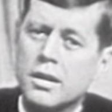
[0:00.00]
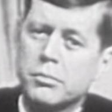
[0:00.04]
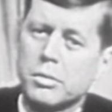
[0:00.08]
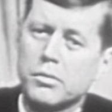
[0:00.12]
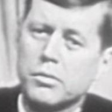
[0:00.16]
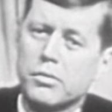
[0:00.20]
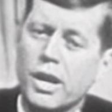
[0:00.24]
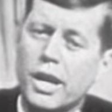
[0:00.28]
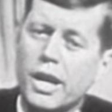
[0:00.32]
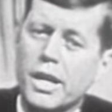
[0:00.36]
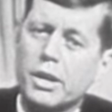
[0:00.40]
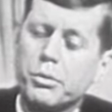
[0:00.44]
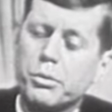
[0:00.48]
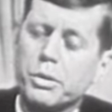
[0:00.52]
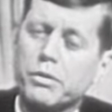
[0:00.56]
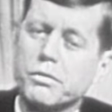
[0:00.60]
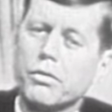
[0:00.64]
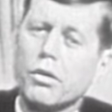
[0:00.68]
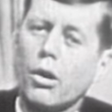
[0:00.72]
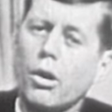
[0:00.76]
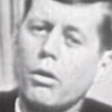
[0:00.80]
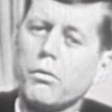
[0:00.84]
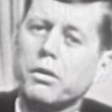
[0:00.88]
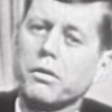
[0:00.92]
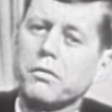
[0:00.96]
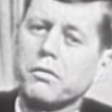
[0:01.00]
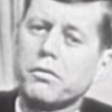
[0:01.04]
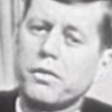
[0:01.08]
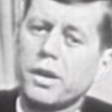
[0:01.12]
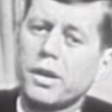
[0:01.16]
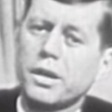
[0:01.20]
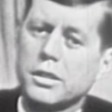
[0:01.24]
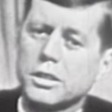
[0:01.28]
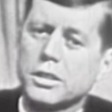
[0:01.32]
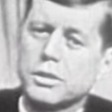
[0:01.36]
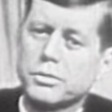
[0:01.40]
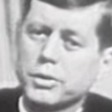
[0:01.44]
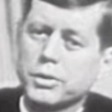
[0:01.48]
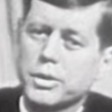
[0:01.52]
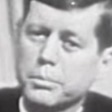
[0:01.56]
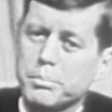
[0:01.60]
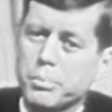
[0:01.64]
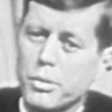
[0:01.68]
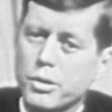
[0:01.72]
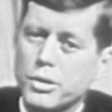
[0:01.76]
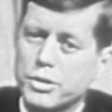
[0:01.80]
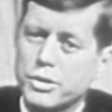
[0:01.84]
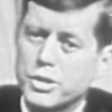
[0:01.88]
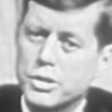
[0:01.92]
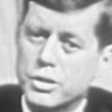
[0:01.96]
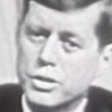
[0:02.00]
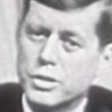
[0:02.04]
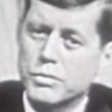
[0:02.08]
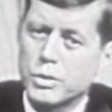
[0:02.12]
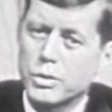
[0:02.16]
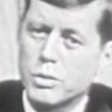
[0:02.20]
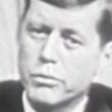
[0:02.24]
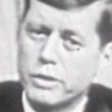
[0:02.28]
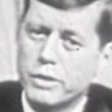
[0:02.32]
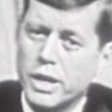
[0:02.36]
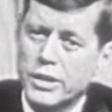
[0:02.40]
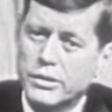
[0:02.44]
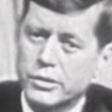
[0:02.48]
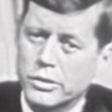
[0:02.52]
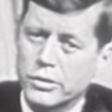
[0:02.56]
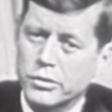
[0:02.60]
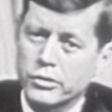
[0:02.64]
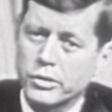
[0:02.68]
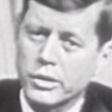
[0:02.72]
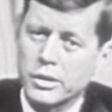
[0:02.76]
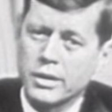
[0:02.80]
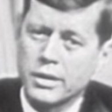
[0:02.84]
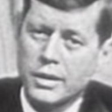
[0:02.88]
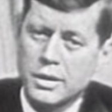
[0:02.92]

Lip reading: provide a revolving fund for the purchase of new vessels,